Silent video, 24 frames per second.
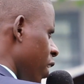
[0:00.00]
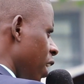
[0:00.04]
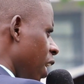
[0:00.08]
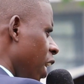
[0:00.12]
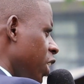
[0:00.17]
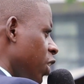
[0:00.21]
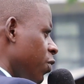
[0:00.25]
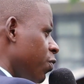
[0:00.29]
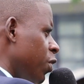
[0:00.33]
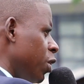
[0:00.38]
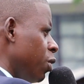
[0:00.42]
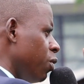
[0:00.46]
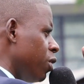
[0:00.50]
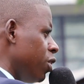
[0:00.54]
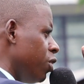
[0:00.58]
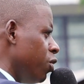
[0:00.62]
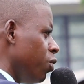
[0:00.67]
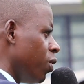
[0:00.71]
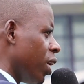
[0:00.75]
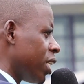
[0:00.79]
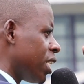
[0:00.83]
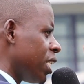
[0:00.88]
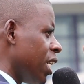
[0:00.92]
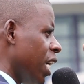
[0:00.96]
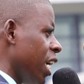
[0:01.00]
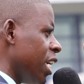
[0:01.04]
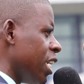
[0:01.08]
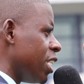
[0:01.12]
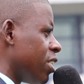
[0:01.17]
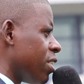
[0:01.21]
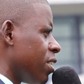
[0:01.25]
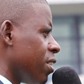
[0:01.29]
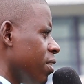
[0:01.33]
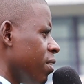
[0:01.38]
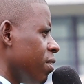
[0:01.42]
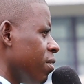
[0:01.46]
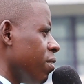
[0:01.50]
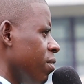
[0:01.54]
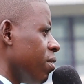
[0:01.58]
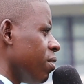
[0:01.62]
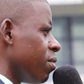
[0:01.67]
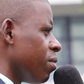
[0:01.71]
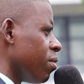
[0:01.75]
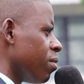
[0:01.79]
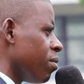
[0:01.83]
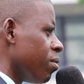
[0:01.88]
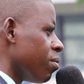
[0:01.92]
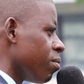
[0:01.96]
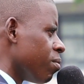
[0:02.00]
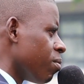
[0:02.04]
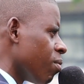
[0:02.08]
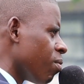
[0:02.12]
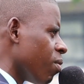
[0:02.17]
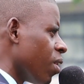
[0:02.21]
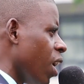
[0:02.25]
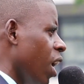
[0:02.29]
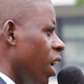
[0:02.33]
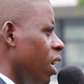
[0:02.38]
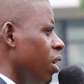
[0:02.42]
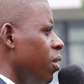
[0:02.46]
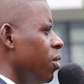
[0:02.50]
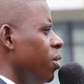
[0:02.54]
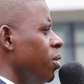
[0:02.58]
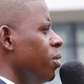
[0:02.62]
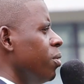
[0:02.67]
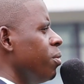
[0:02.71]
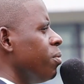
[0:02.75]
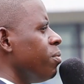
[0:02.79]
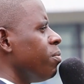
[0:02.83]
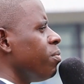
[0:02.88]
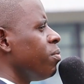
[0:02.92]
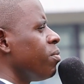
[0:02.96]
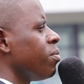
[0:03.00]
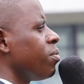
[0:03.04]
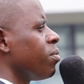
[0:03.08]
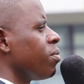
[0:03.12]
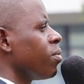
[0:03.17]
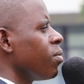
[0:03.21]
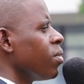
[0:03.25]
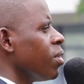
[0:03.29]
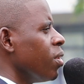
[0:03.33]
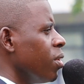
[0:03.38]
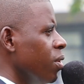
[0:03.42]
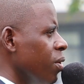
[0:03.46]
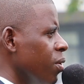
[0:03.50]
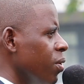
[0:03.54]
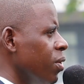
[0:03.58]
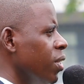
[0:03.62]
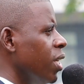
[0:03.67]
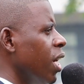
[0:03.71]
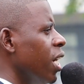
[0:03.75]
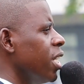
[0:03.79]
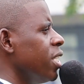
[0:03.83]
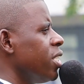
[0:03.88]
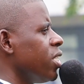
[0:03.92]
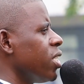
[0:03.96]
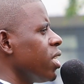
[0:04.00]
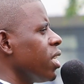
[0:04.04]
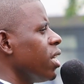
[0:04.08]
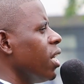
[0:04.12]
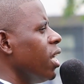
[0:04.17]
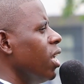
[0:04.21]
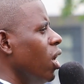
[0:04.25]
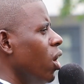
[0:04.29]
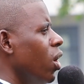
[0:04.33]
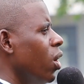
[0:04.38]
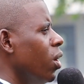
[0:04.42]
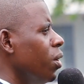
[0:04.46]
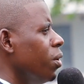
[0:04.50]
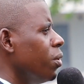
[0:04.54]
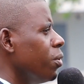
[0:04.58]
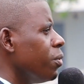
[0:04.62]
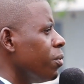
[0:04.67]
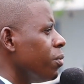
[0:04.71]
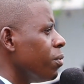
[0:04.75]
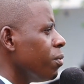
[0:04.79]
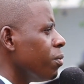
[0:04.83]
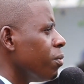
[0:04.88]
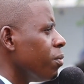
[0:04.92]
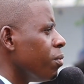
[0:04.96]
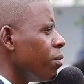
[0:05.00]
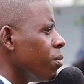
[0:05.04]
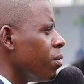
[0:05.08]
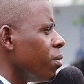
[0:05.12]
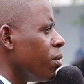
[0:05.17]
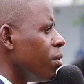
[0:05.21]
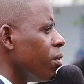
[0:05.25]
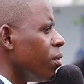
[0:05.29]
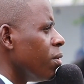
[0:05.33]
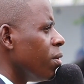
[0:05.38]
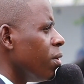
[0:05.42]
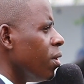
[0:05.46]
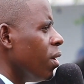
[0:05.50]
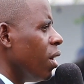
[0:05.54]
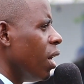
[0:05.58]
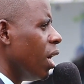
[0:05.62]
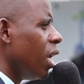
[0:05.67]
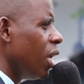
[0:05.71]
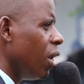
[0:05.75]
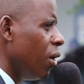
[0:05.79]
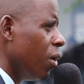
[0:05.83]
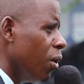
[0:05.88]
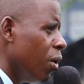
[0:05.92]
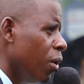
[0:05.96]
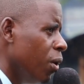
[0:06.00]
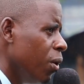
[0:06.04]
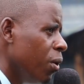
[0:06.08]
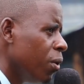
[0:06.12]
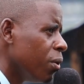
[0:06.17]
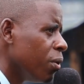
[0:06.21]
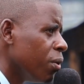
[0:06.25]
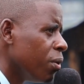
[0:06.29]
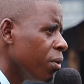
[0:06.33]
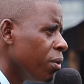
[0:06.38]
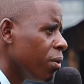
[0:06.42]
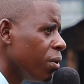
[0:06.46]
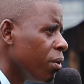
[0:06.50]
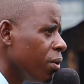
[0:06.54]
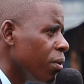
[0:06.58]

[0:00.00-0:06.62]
the last thing we do at night, hello, night, hello, hello,